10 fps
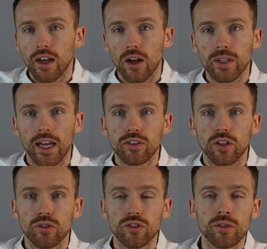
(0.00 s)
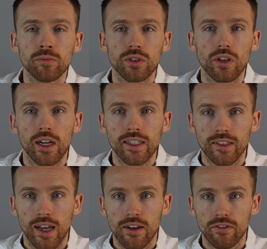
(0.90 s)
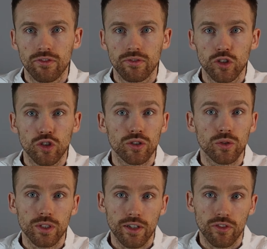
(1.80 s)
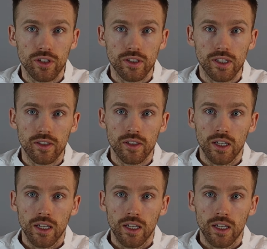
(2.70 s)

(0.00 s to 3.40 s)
Okay, so some signs have subtle differences.